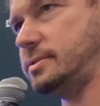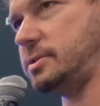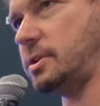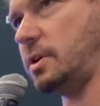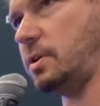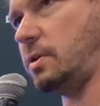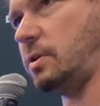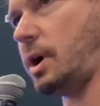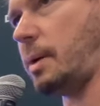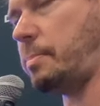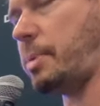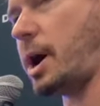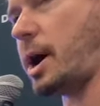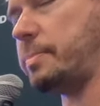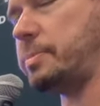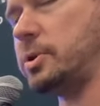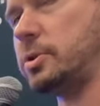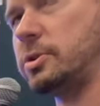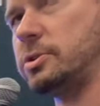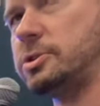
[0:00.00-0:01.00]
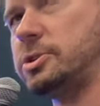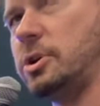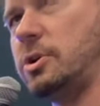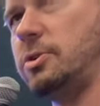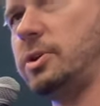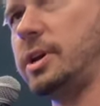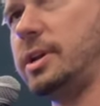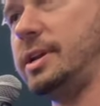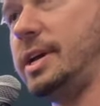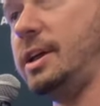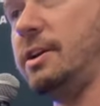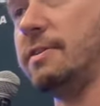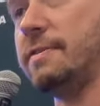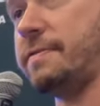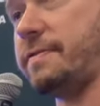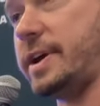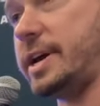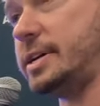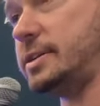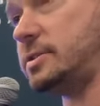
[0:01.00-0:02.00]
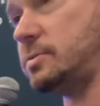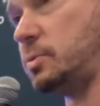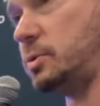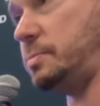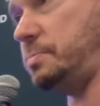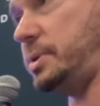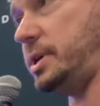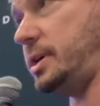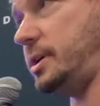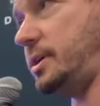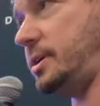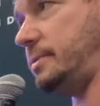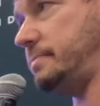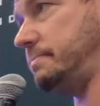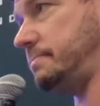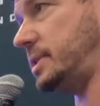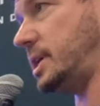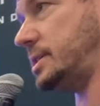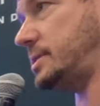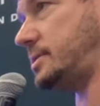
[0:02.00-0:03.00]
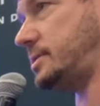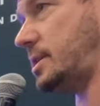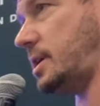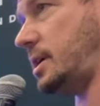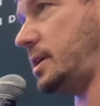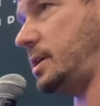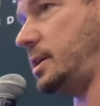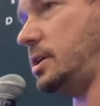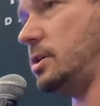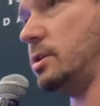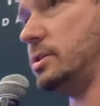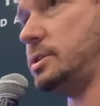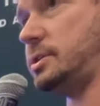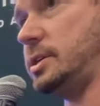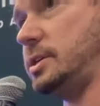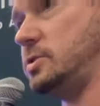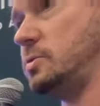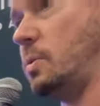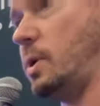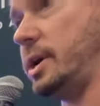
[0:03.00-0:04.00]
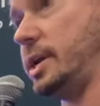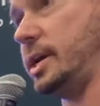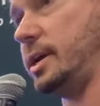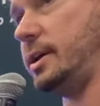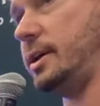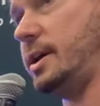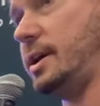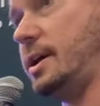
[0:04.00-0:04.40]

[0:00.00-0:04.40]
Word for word: So a popular token interface would be, let's say, E R C twenty.